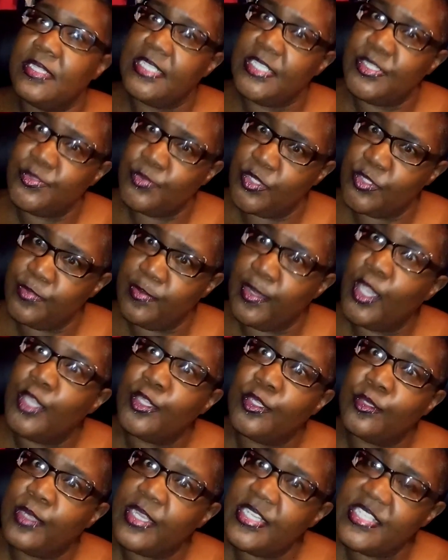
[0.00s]
please watch my
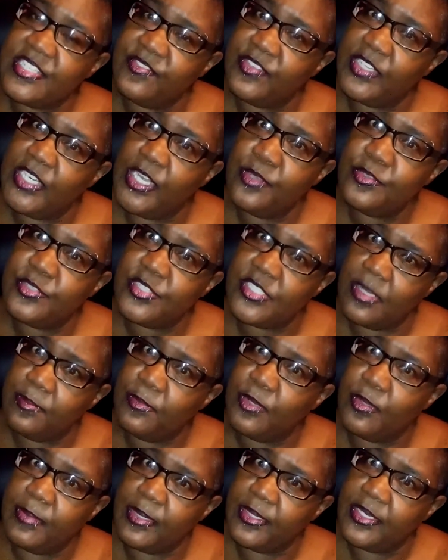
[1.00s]
other crazy videos.
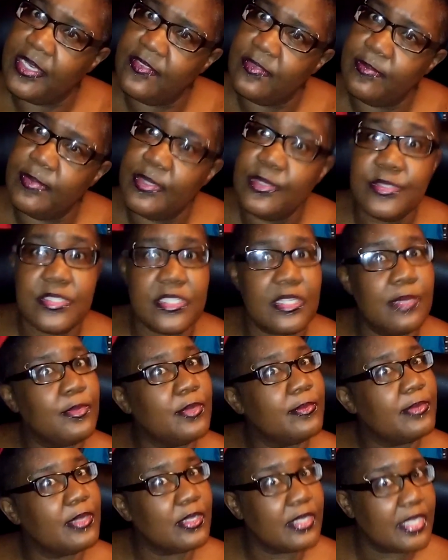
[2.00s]
Some are about heavy metal, some
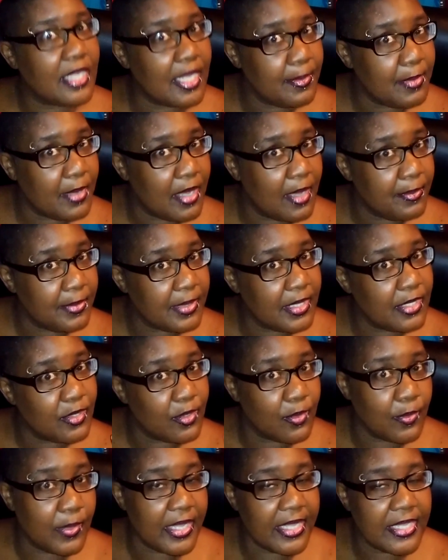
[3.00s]
are about K-pop.
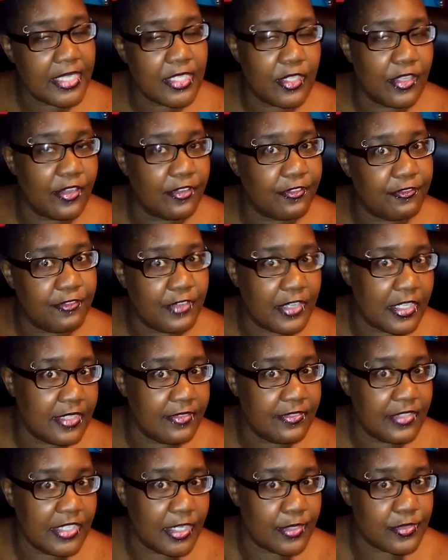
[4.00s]
Either way, they're
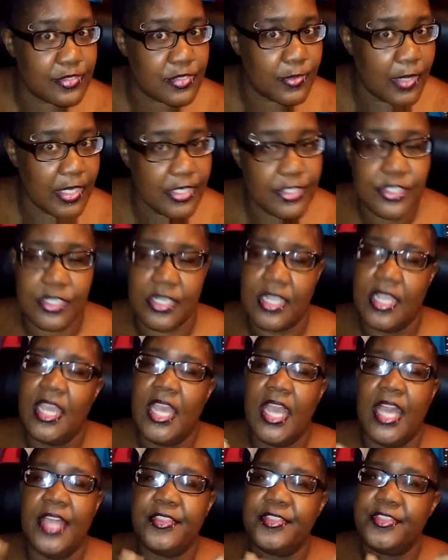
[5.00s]
fun videos to watch.
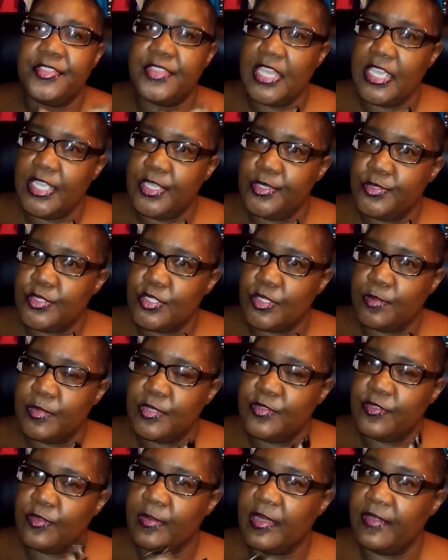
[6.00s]
Thank you so
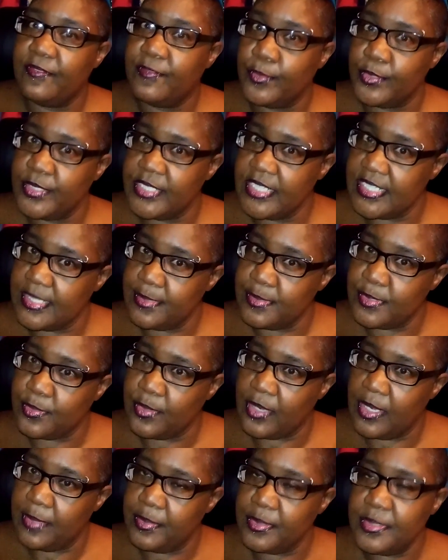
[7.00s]
much for my 14
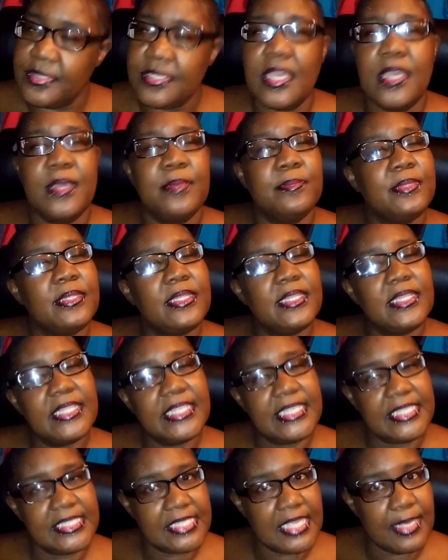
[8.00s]
subscribers.
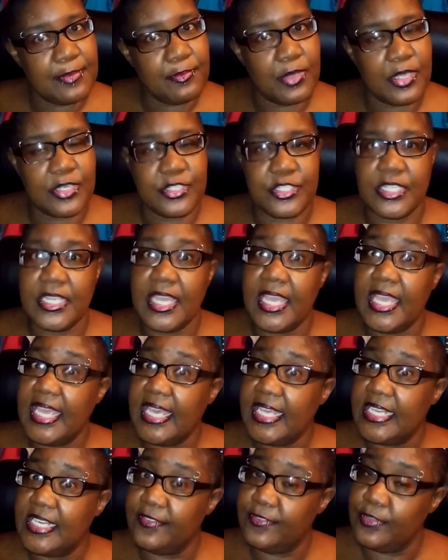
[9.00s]
Please keep watching.
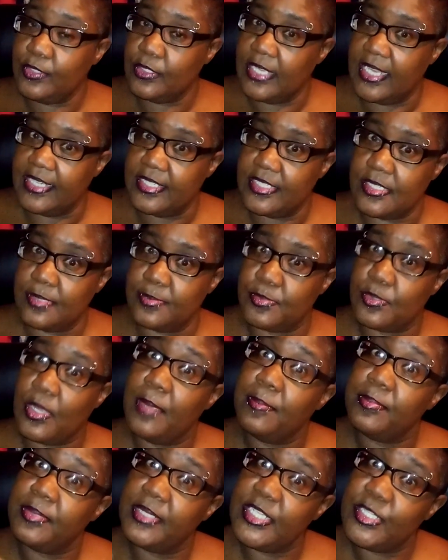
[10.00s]
And if you'd like to
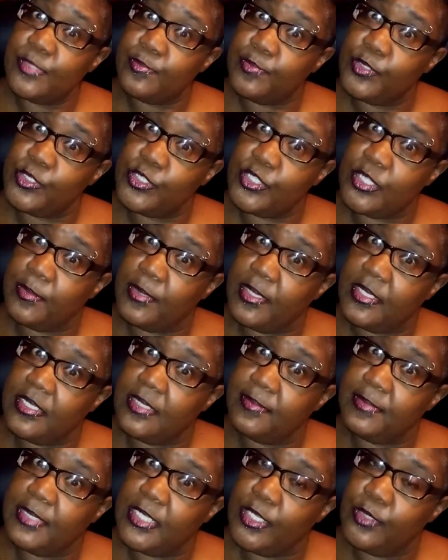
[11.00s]
subscribe, please push the
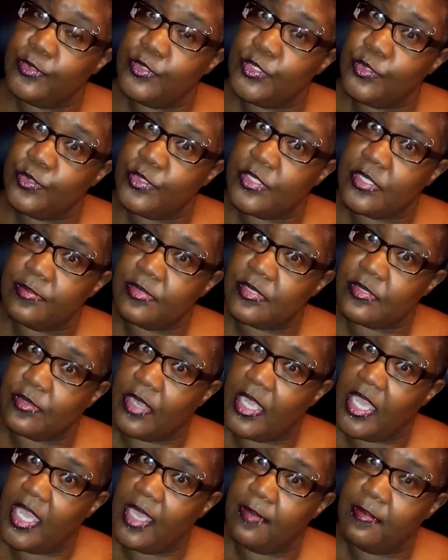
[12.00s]
button below to
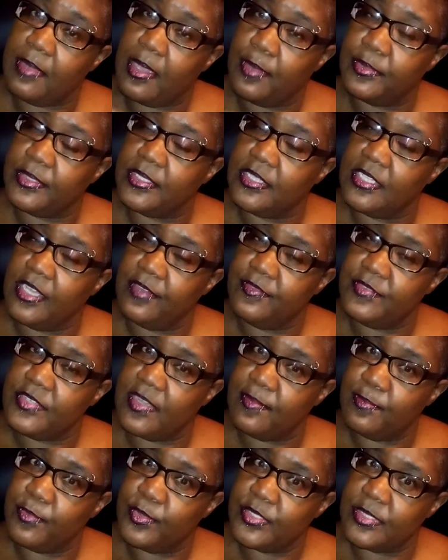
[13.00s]
subscribe. I would love
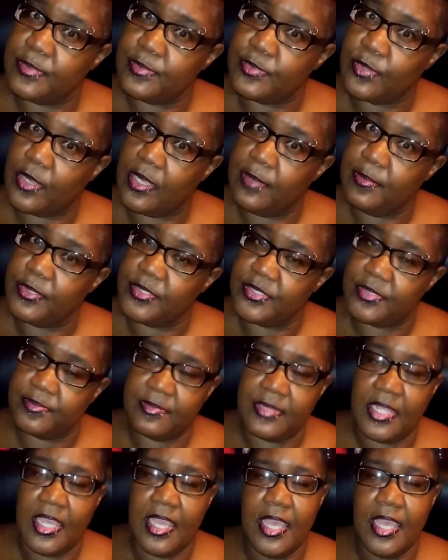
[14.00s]
to have more subscribers.